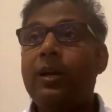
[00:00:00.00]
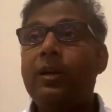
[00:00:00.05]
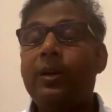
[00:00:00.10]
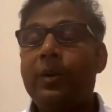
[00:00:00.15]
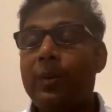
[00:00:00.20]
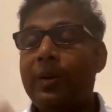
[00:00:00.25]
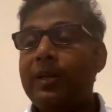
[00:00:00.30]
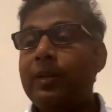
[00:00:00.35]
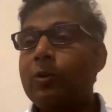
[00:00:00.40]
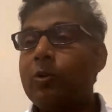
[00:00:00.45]

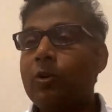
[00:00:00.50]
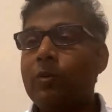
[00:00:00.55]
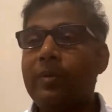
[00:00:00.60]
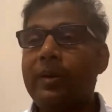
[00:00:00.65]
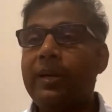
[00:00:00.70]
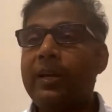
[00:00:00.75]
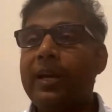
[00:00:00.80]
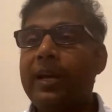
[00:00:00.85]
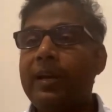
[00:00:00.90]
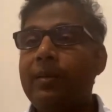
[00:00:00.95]
during the
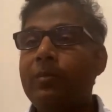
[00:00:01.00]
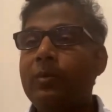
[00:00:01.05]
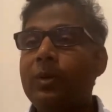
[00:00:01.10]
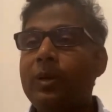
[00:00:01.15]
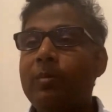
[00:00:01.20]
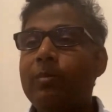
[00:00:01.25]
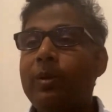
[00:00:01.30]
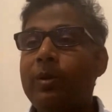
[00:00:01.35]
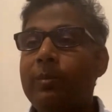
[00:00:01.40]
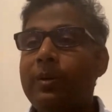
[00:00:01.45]
COVID time to
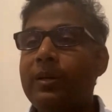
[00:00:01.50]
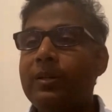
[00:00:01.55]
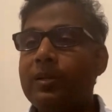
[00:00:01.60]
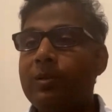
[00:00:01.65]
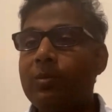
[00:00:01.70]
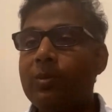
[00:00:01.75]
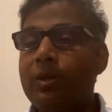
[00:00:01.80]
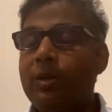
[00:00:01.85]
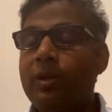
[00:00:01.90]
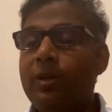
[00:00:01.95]
implement
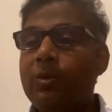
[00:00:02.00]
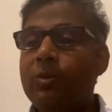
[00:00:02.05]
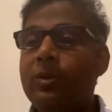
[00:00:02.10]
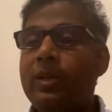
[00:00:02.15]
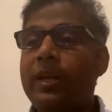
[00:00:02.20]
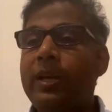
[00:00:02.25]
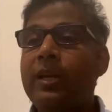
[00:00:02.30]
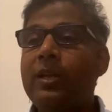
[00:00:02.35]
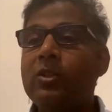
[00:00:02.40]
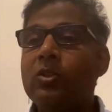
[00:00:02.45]
some of the new
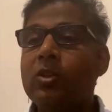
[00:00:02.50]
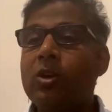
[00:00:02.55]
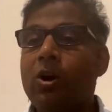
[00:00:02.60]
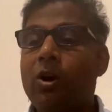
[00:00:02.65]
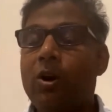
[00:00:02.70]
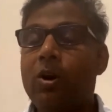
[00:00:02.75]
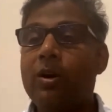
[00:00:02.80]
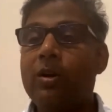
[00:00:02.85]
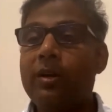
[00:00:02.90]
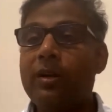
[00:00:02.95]
things,
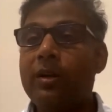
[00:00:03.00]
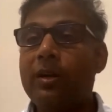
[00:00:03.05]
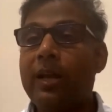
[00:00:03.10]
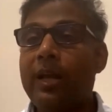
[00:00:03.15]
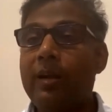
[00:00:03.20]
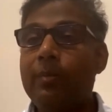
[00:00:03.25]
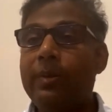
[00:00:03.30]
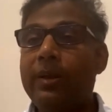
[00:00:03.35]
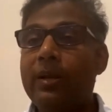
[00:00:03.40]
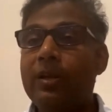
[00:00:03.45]
or
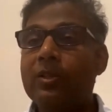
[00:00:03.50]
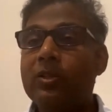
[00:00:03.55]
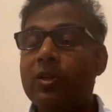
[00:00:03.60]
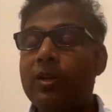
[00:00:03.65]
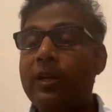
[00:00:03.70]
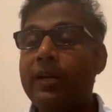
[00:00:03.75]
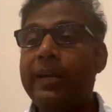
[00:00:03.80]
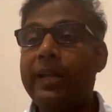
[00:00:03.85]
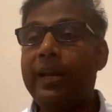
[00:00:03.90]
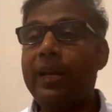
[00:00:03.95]
helping us
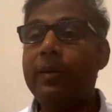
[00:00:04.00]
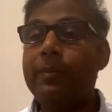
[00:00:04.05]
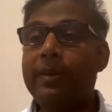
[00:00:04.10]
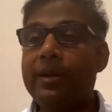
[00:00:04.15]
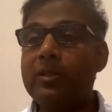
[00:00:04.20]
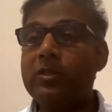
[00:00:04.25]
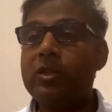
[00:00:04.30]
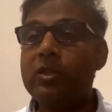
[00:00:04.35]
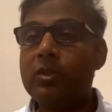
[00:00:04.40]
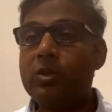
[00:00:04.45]
on a daily
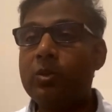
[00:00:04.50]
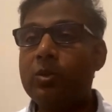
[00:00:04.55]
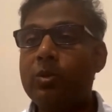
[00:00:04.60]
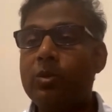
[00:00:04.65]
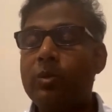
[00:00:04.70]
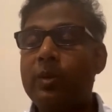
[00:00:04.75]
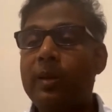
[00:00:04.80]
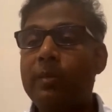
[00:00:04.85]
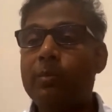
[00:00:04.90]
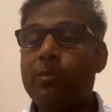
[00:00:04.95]
basis
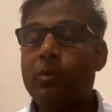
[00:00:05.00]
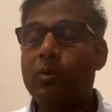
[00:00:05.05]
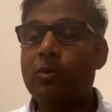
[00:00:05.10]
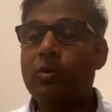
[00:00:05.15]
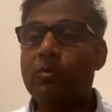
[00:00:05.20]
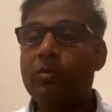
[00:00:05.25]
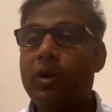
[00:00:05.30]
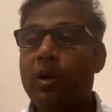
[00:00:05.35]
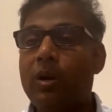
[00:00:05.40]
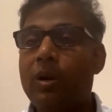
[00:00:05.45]
to
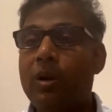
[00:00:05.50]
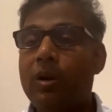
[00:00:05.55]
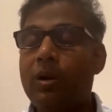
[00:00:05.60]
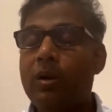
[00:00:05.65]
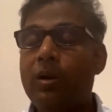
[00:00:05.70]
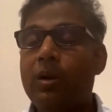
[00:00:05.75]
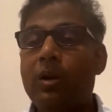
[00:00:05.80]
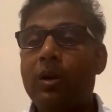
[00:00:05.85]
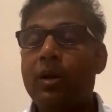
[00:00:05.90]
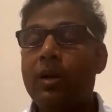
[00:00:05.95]
improve our